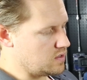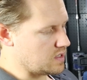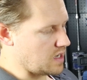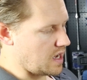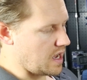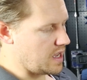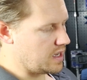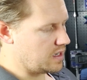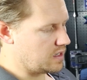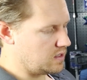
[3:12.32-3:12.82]

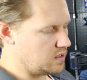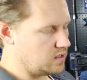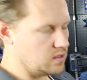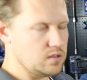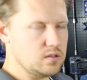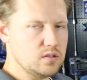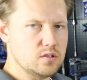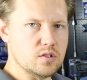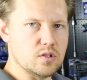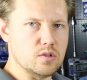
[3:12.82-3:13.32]

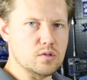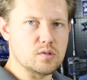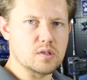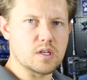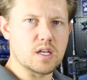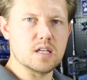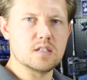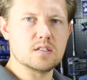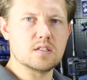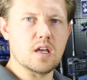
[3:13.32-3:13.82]
diagonal, you'll
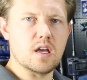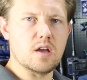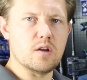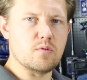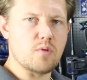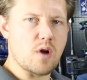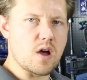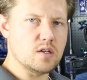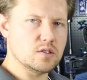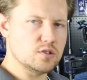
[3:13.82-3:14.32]
get
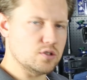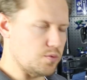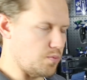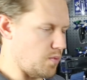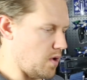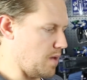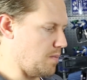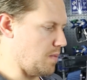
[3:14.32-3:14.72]
a round spray